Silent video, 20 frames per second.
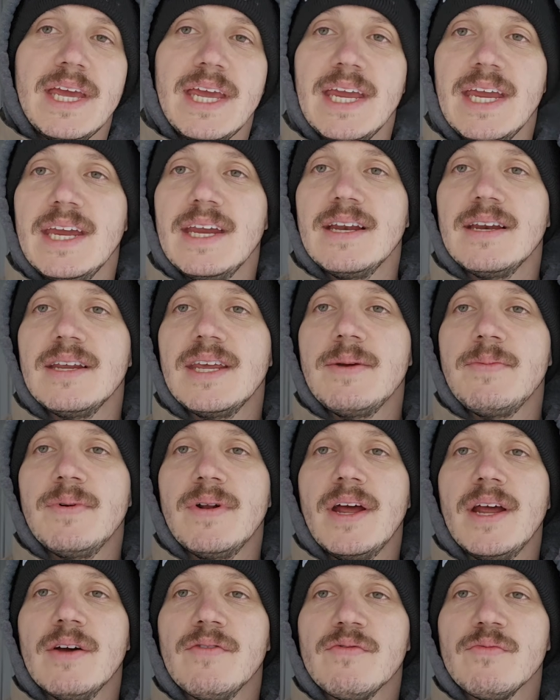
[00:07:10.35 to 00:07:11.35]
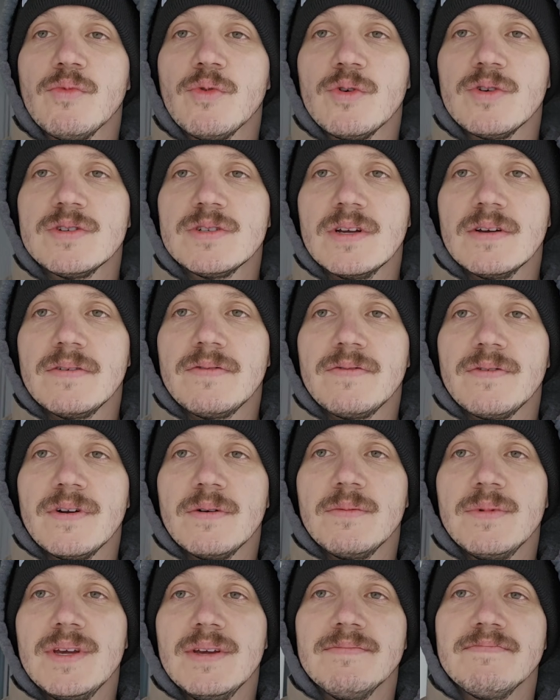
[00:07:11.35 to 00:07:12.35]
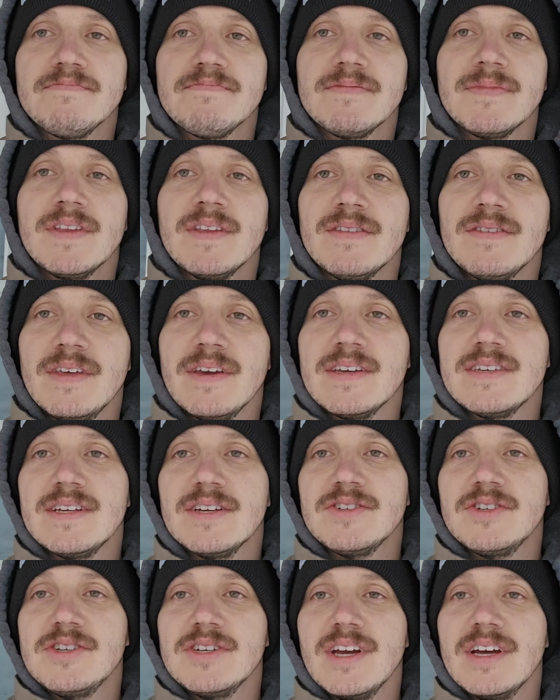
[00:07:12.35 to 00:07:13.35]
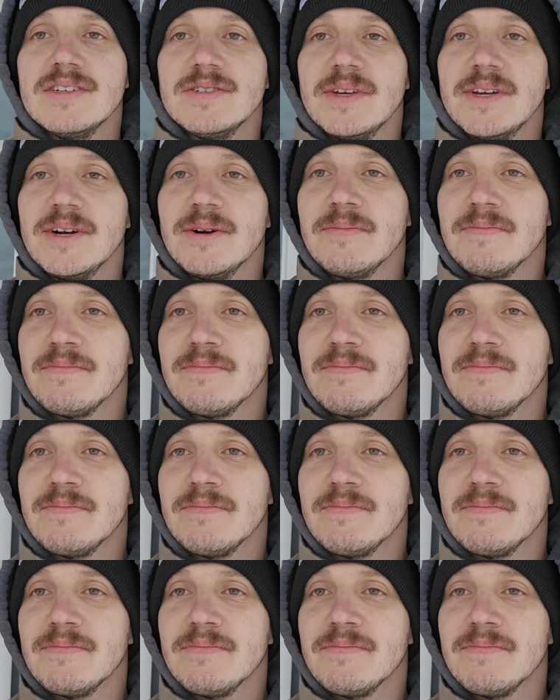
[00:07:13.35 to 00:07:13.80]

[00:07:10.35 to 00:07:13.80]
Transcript: and keep an eye out for more stuff from me. Thanks. I'll see you guys later.